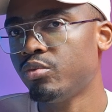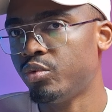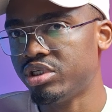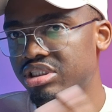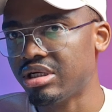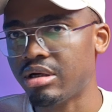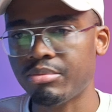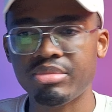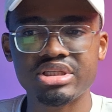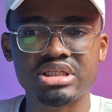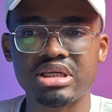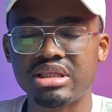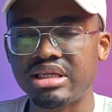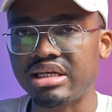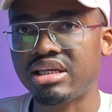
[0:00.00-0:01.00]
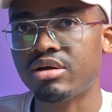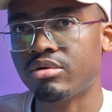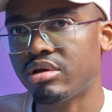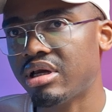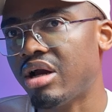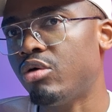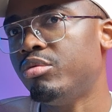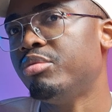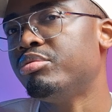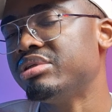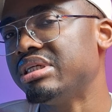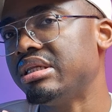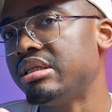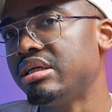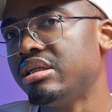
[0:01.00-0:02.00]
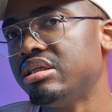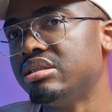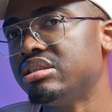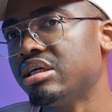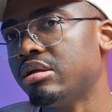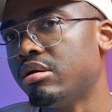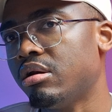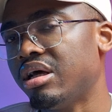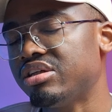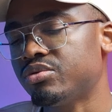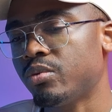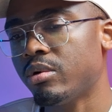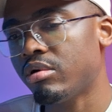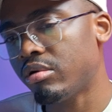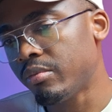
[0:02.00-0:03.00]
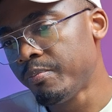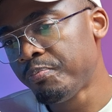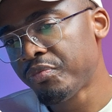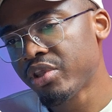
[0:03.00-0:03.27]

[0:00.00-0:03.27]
which are basically techniques I will be presenting in this channel as well.